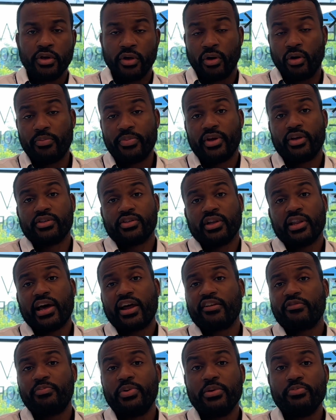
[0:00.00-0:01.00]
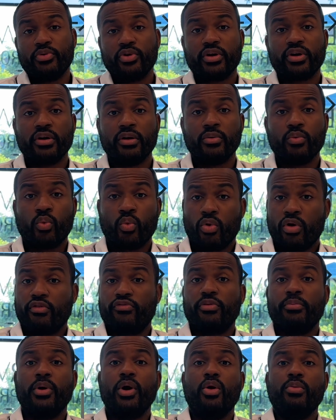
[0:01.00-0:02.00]
because a lot of people can work
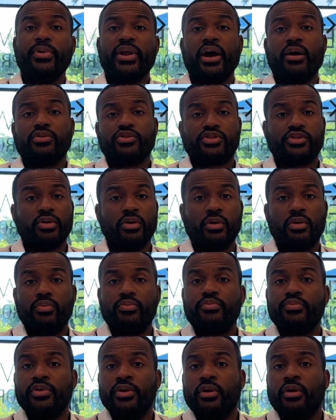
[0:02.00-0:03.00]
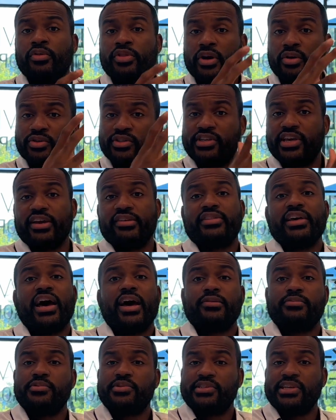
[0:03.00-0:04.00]
from home now. So, they'll take
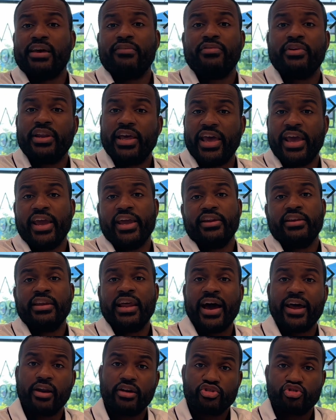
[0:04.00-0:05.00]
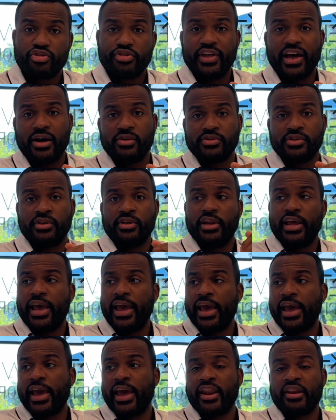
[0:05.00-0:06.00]
that 7, 8, 900,000
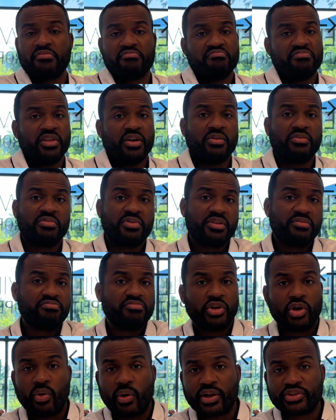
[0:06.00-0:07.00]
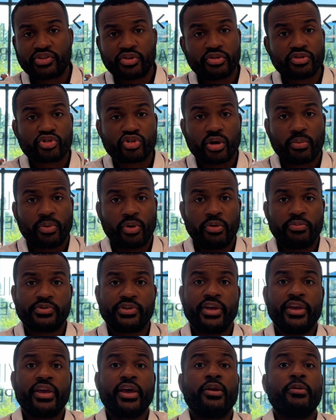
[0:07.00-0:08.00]
and they'll go out to the suburbs
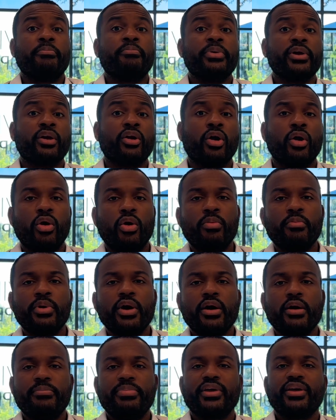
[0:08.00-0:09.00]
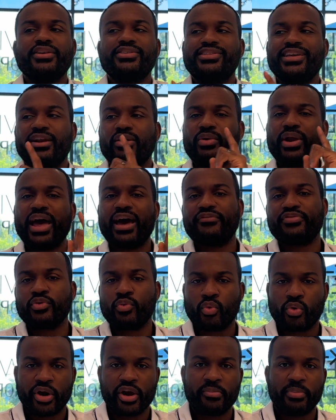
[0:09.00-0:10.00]
and get a bigger home, because they don't have to
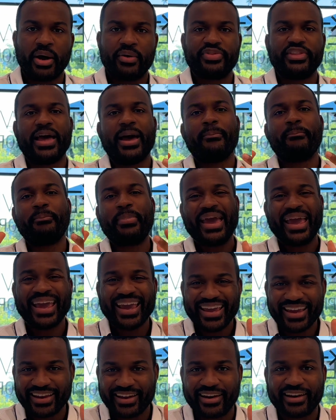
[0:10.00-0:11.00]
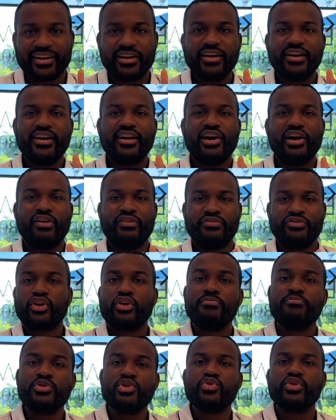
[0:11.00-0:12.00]
worry about that pain of
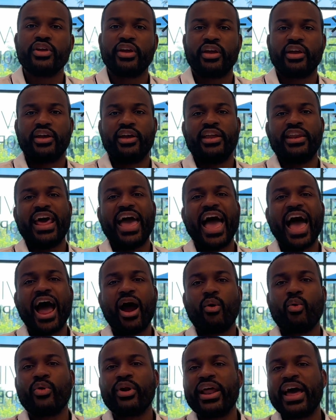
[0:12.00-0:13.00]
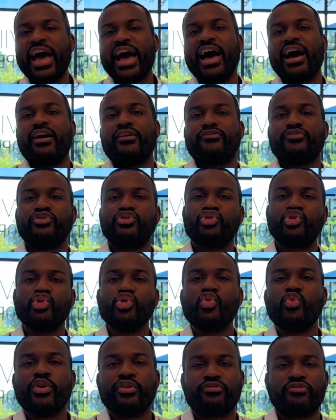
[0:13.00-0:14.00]
commuting an hour and a half
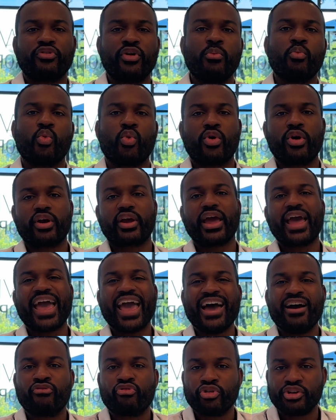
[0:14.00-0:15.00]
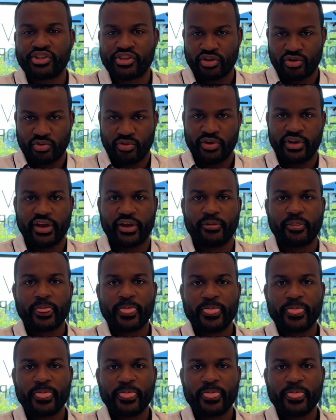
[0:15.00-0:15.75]
to and from work every single day.